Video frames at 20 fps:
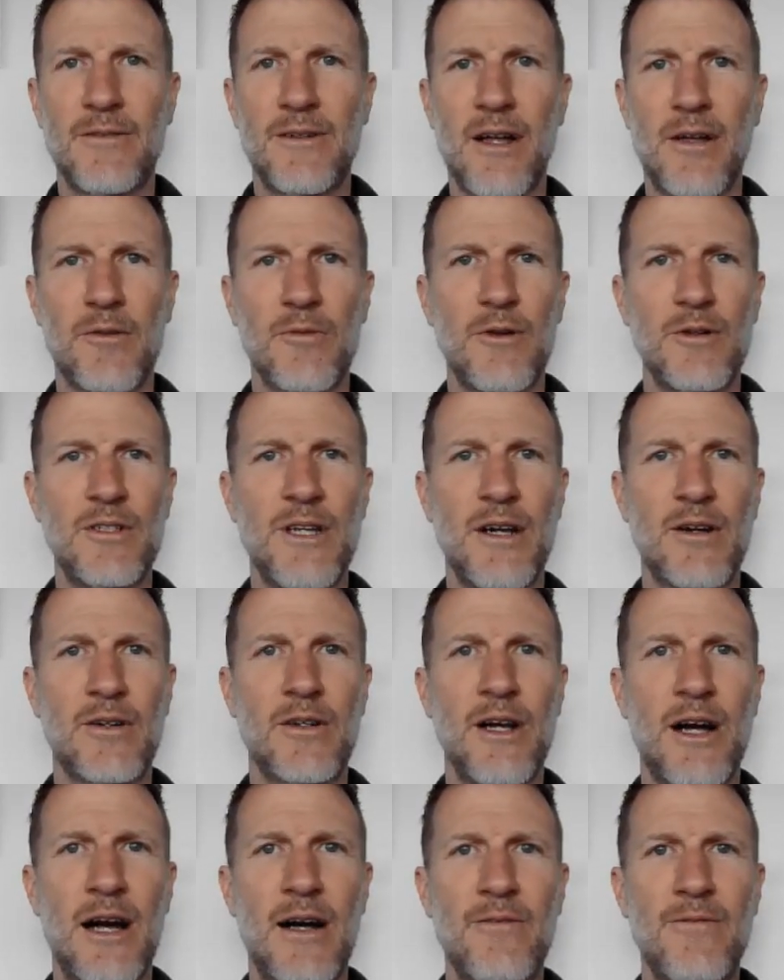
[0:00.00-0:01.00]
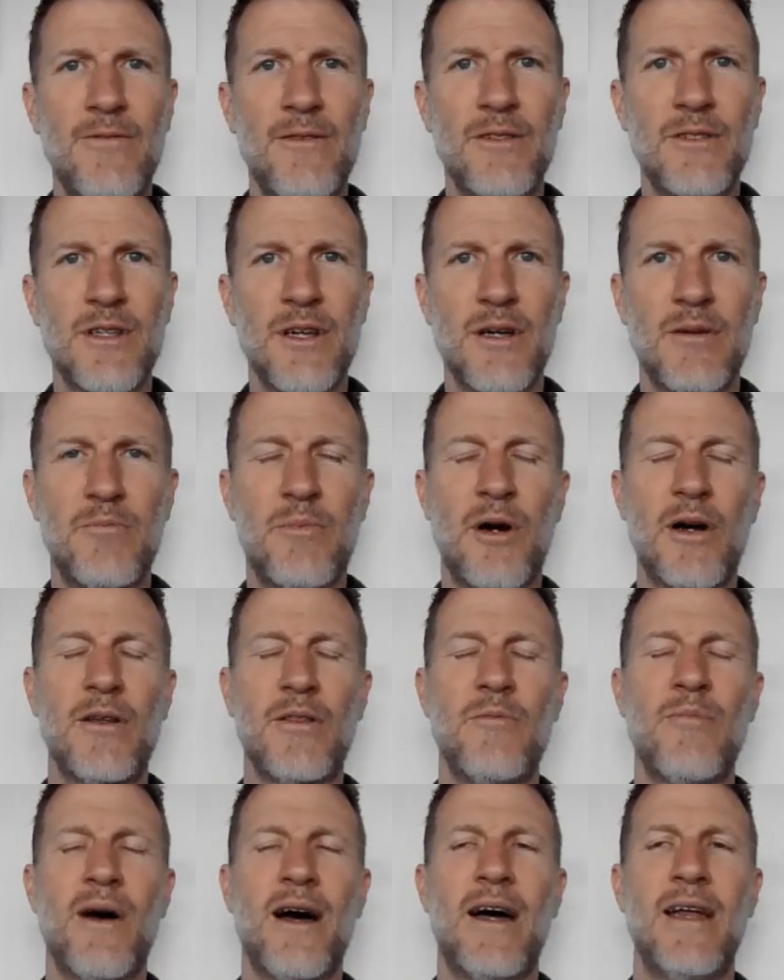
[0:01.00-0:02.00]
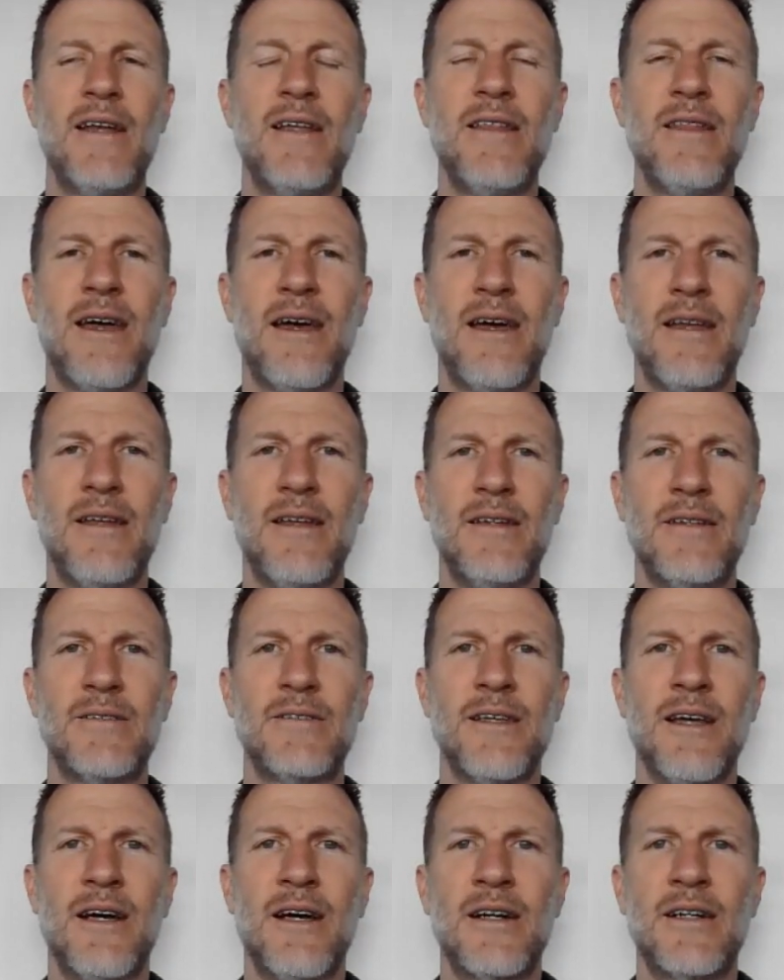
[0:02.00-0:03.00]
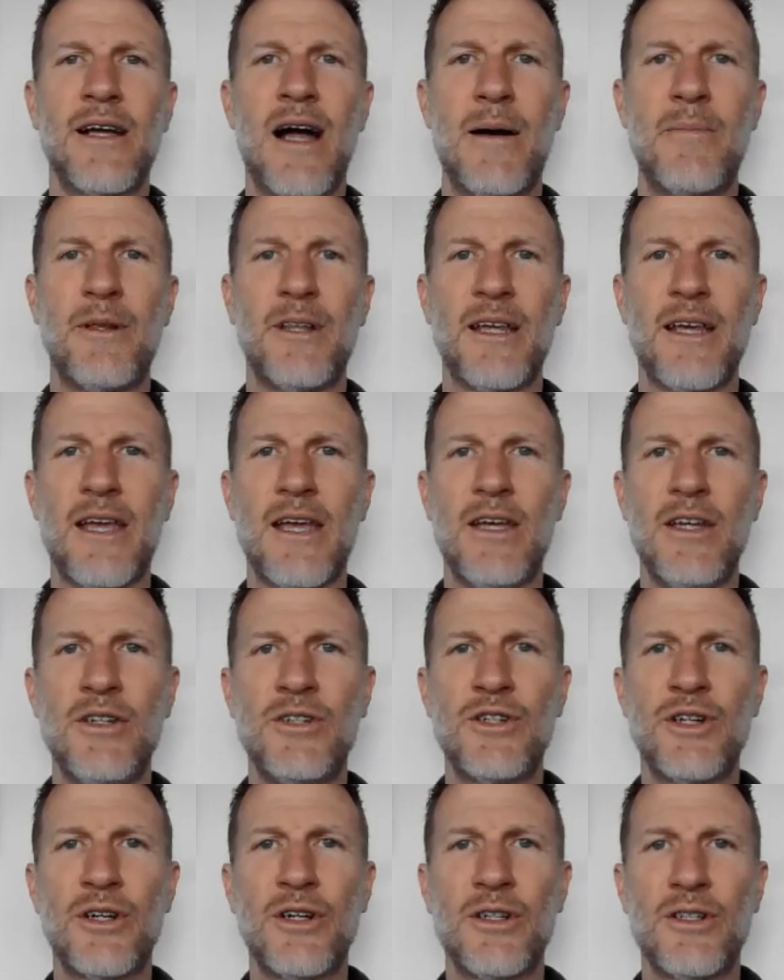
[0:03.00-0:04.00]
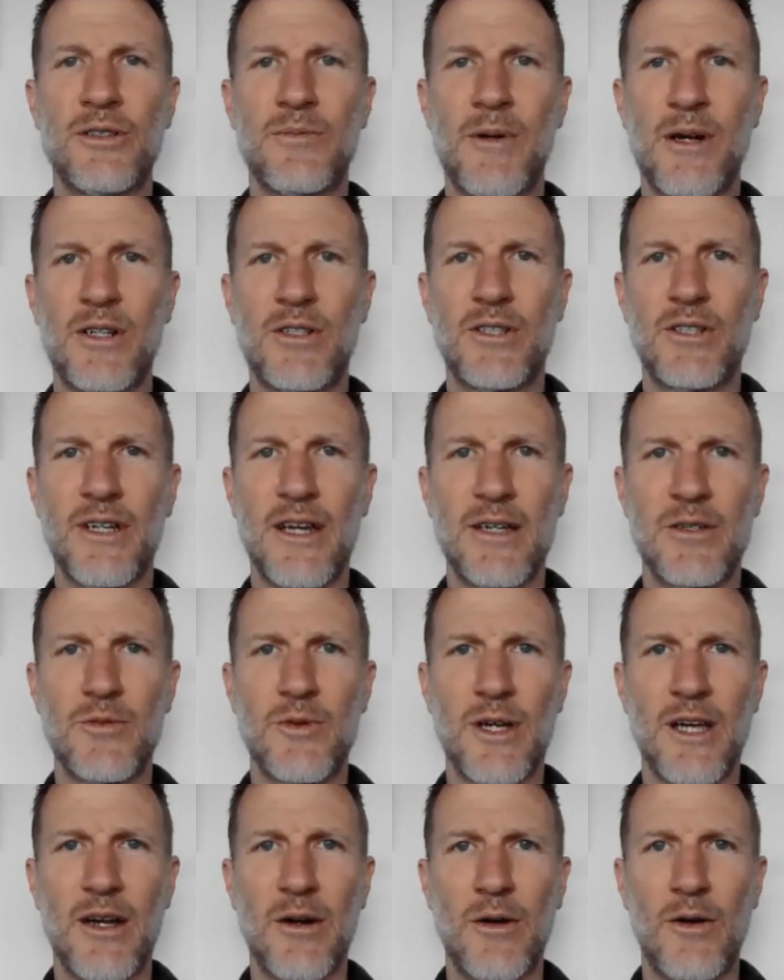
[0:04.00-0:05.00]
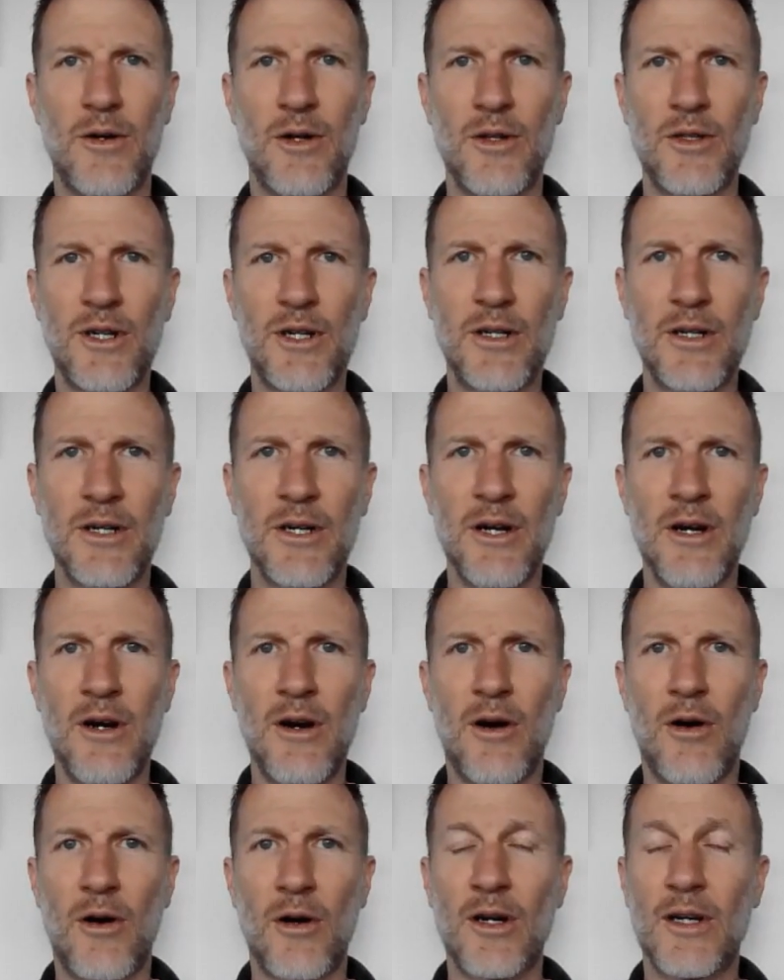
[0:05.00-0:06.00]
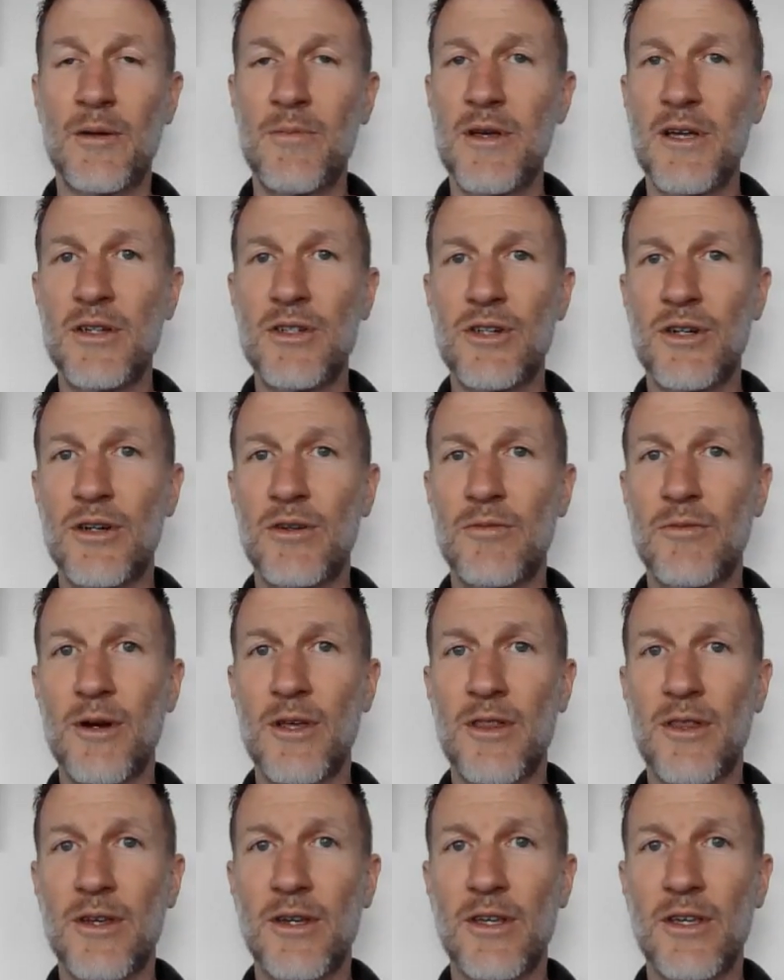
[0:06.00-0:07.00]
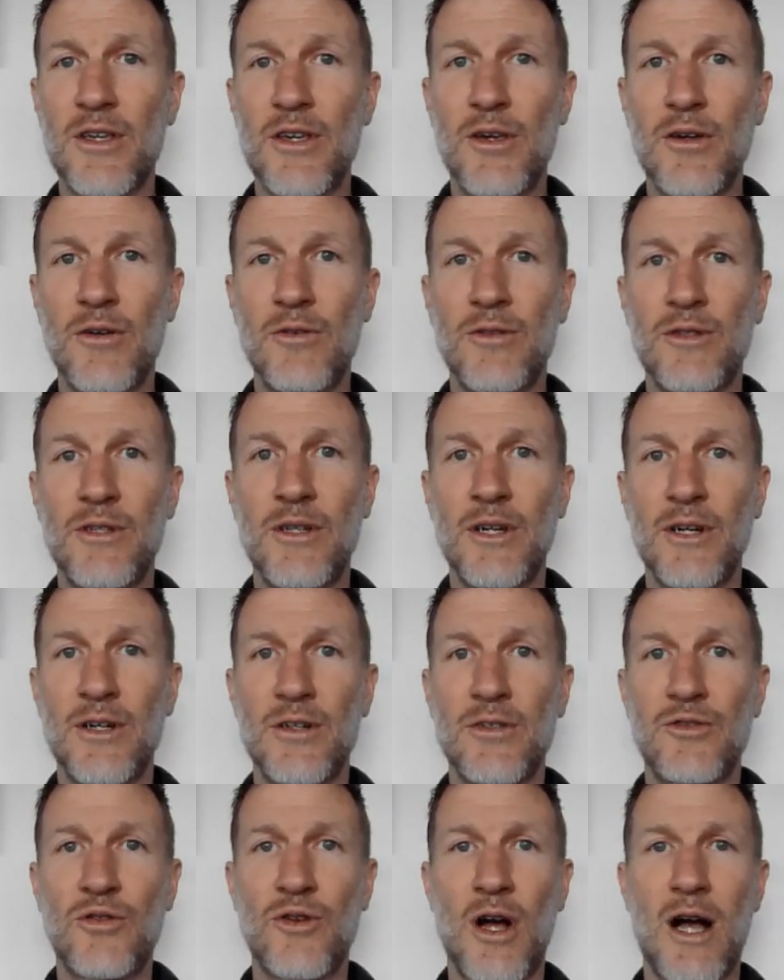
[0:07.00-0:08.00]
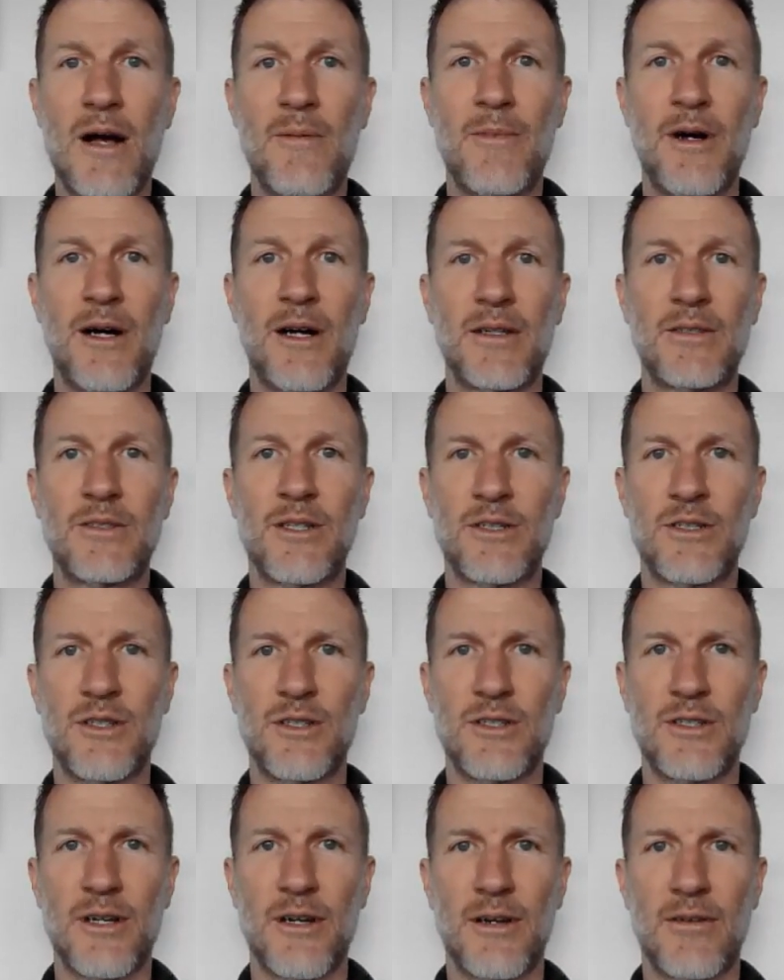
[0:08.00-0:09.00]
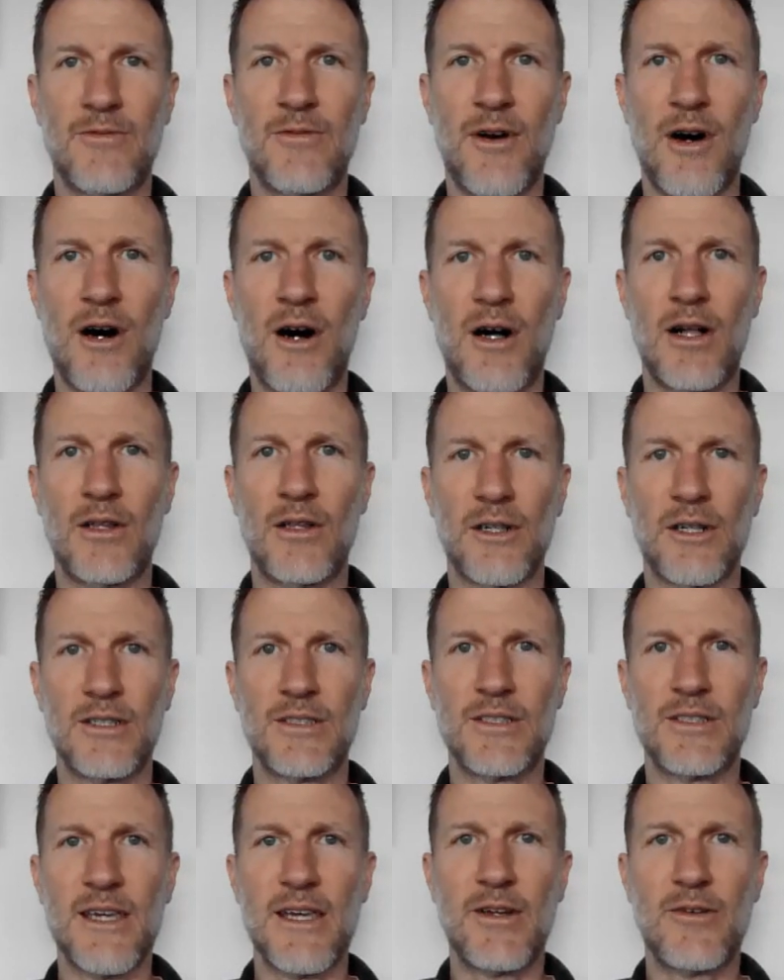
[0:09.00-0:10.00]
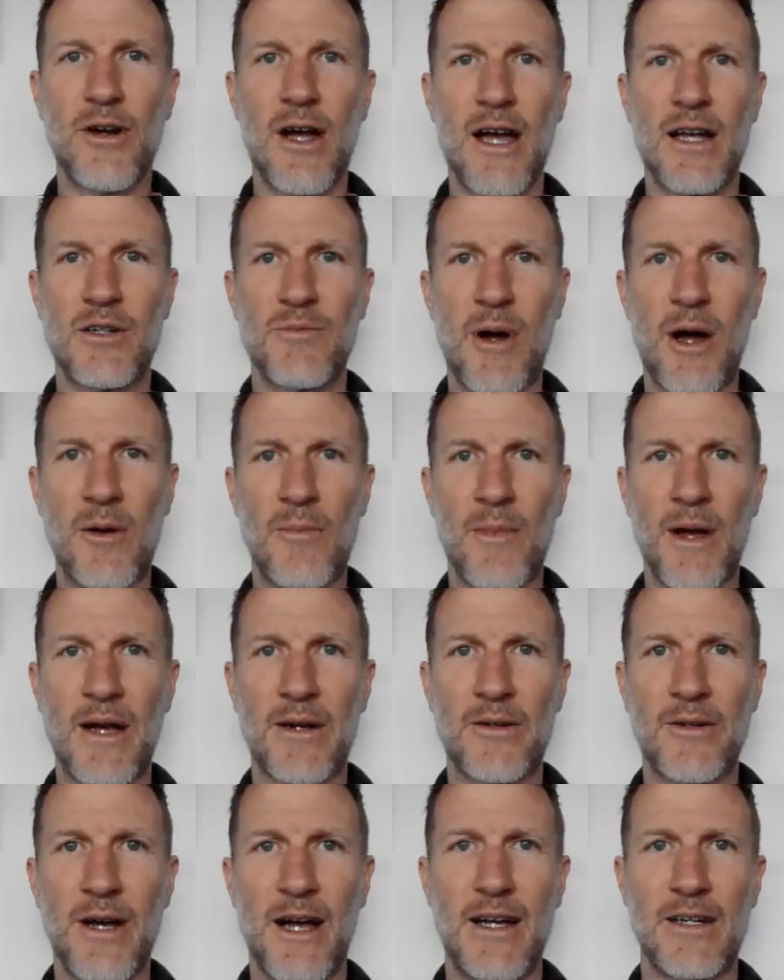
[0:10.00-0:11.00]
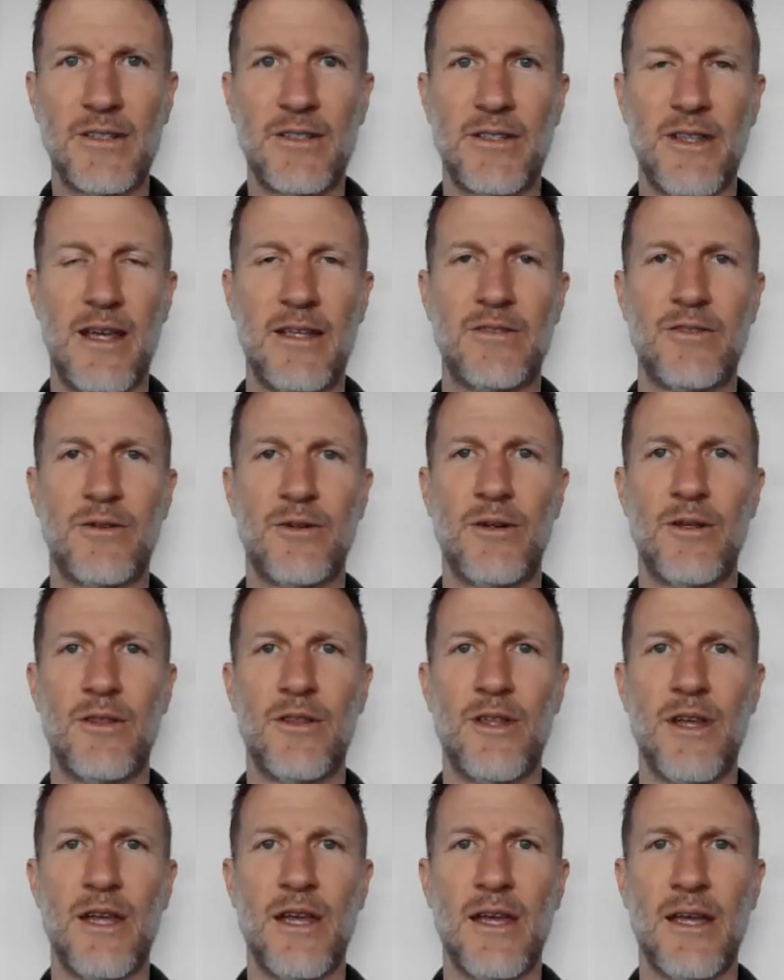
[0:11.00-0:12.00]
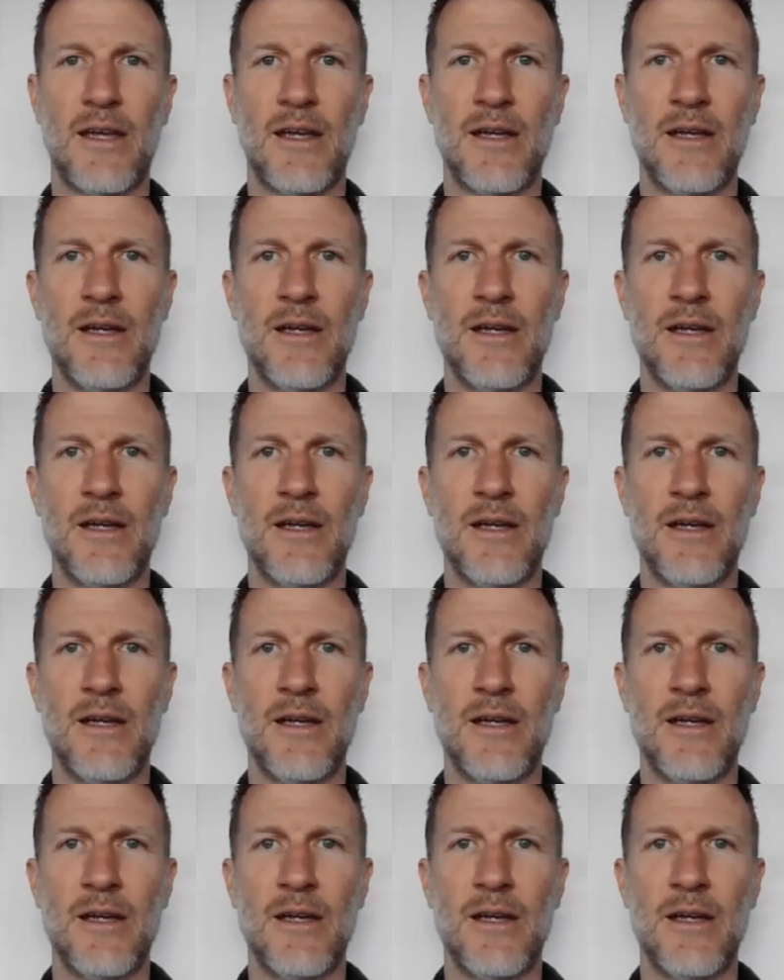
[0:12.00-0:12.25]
Now, the rotator cuff is a part of the body that is commonly injured, especially as we get older, or it can be injured with an acute trauma, such as a fall or a ski crash, mountain bike crash, that sort of thing.